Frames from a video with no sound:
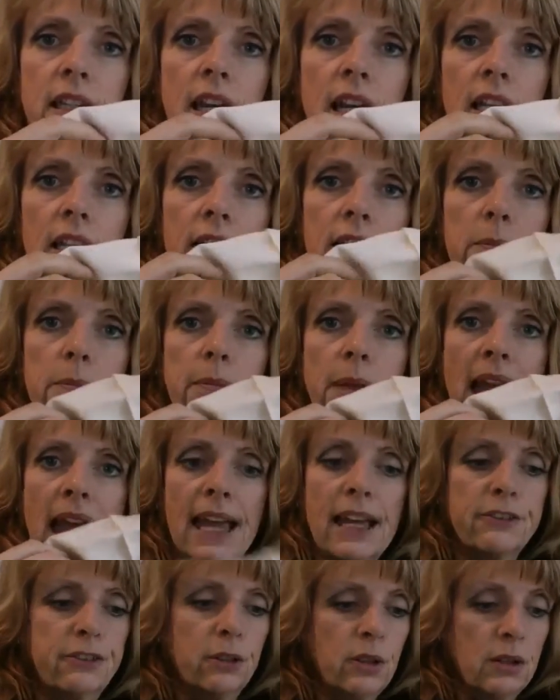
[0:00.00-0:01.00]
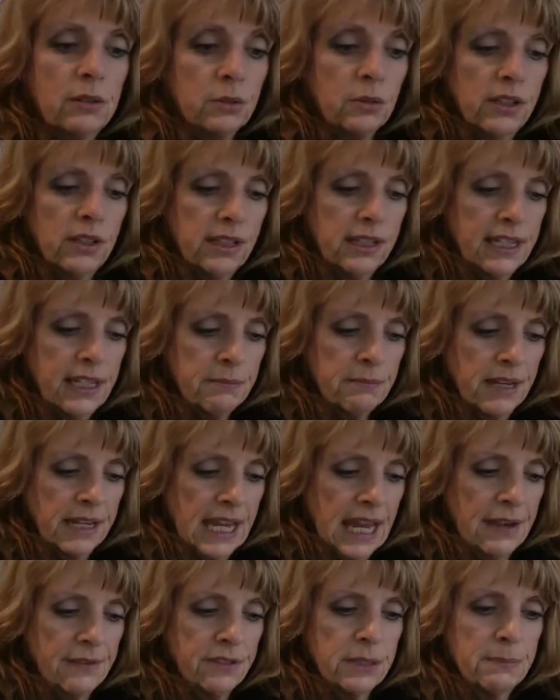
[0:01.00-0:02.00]
a little bag full, I was quite lucky I had my
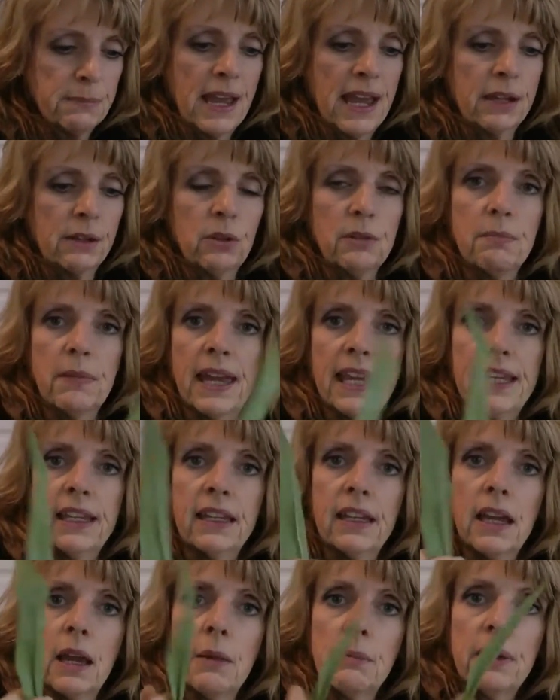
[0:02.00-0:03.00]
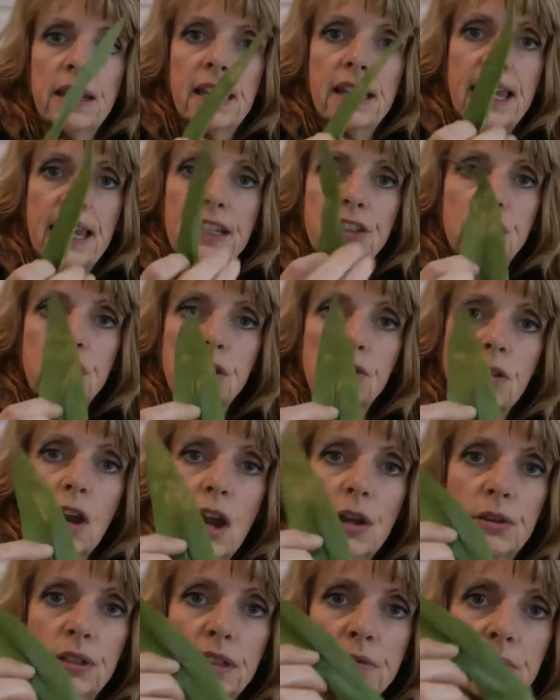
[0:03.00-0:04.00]
canvas bag with me but it had actually
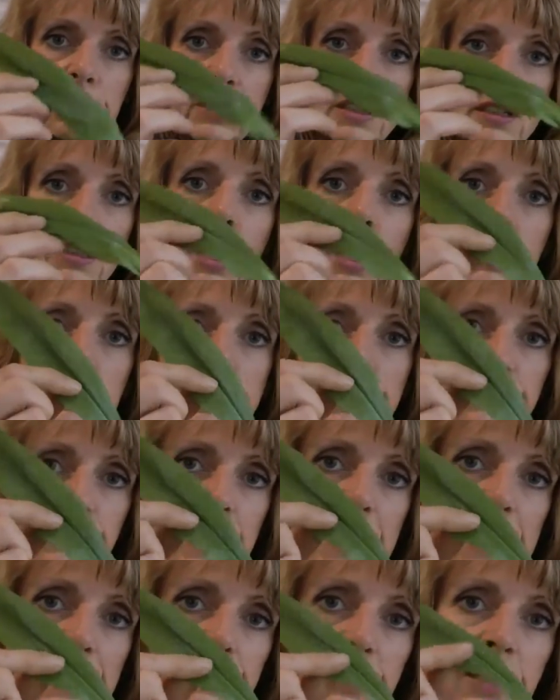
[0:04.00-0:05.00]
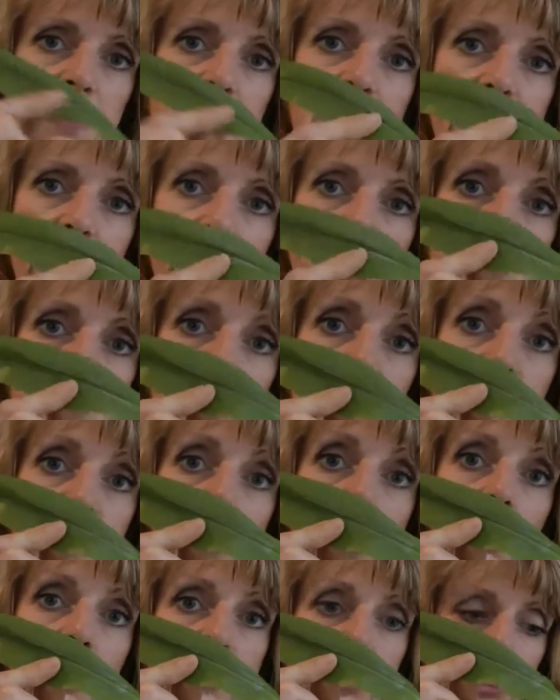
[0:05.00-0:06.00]
grown and there was loads of leaves, that's the sort of
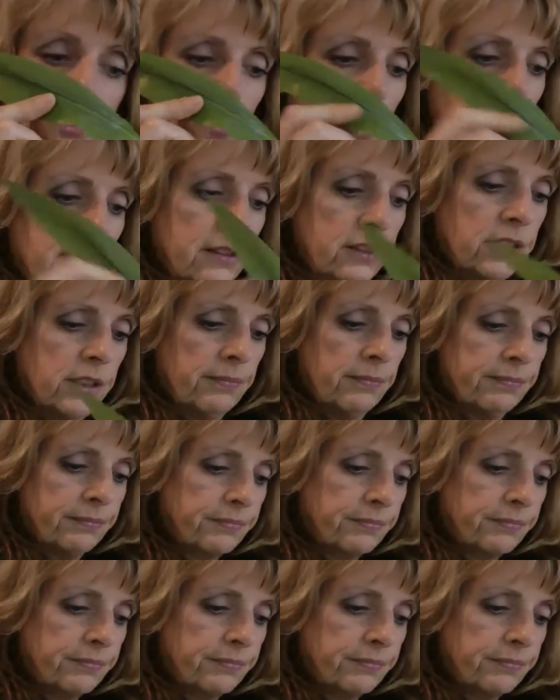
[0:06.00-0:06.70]
size you want.